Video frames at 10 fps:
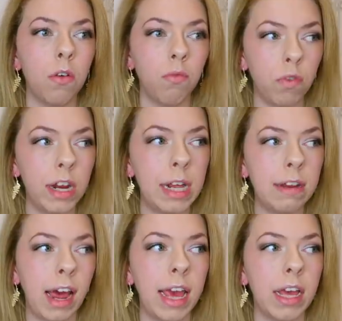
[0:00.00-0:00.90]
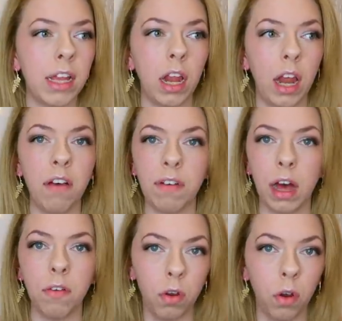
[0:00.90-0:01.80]
really taken the love
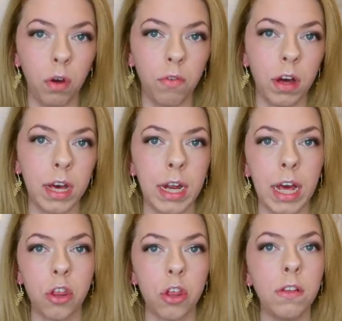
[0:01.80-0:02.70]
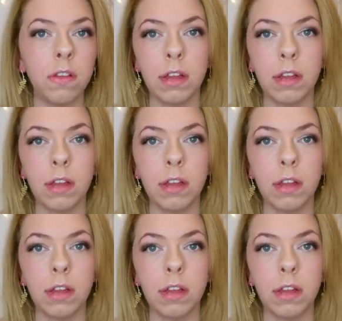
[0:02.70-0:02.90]
out of a lot of our connections,